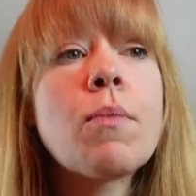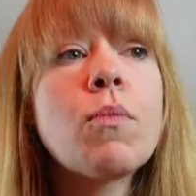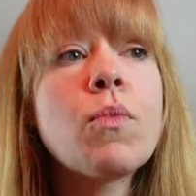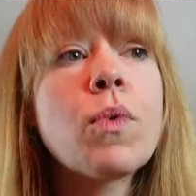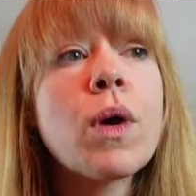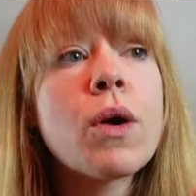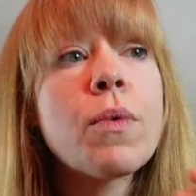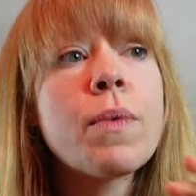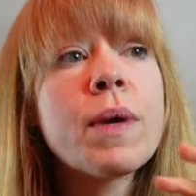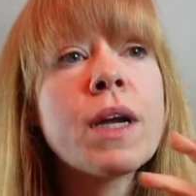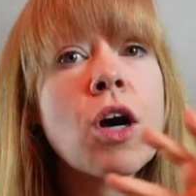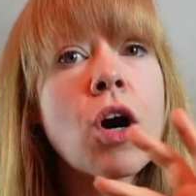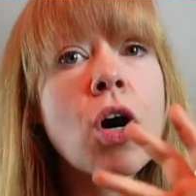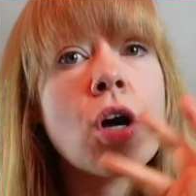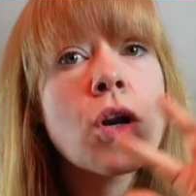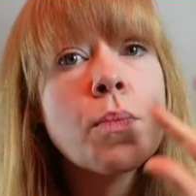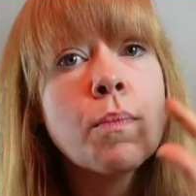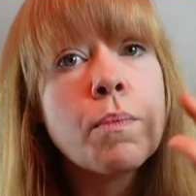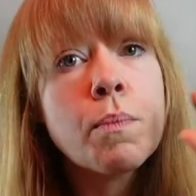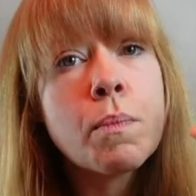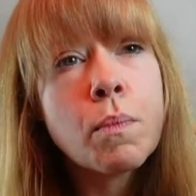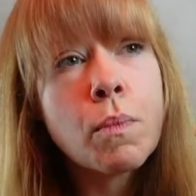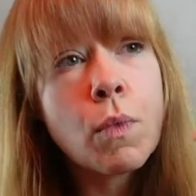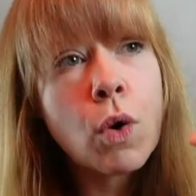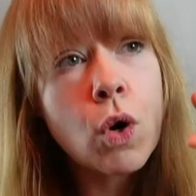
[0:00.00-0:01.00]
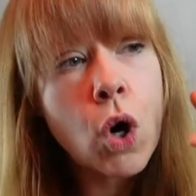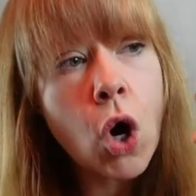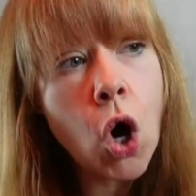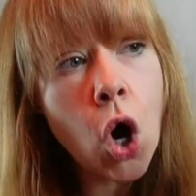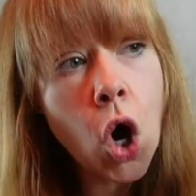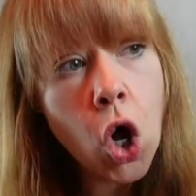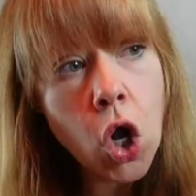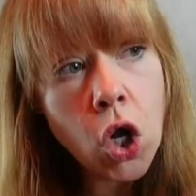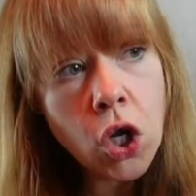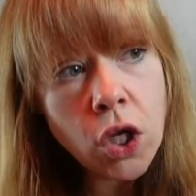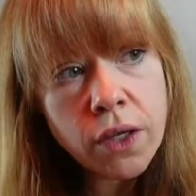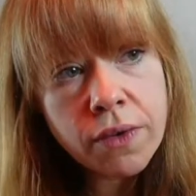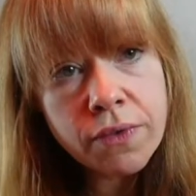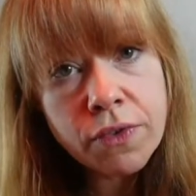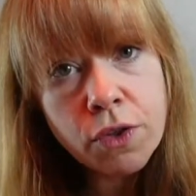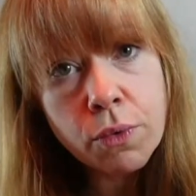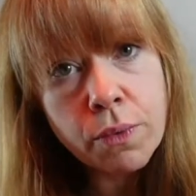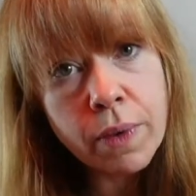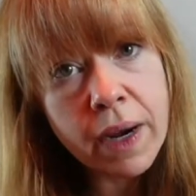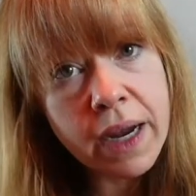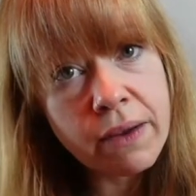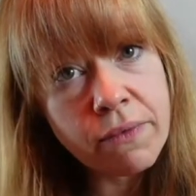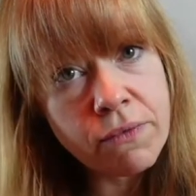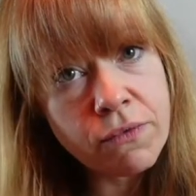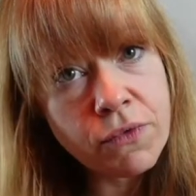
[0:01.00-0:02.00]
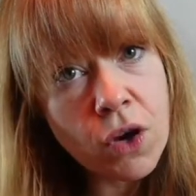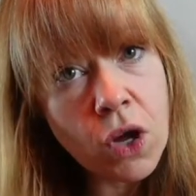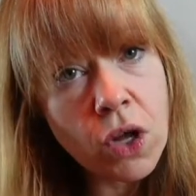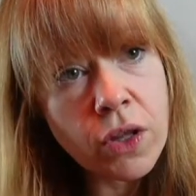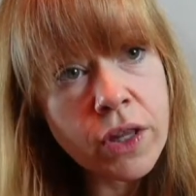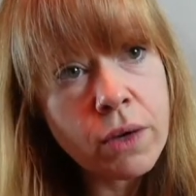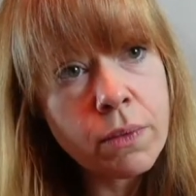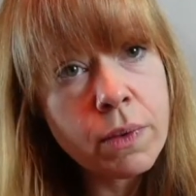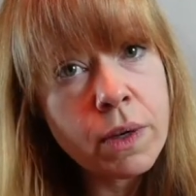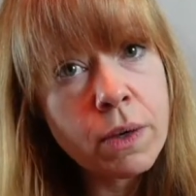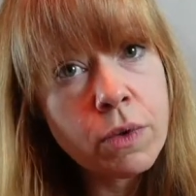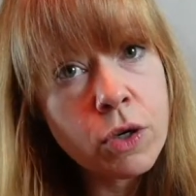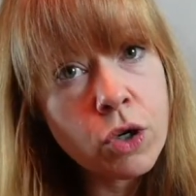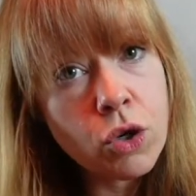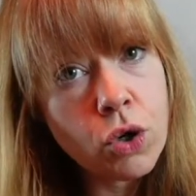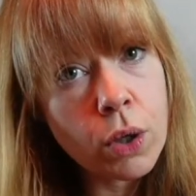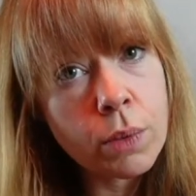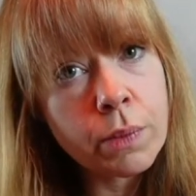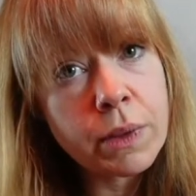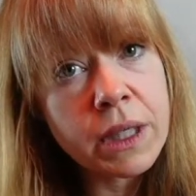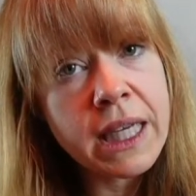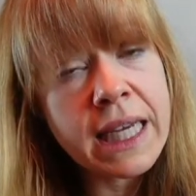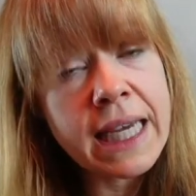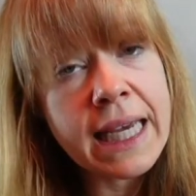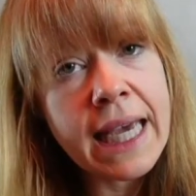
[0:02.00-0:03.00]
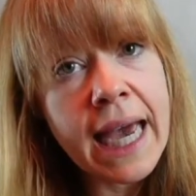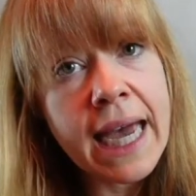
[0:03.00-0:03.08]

where we got all of the rainfall that we would normally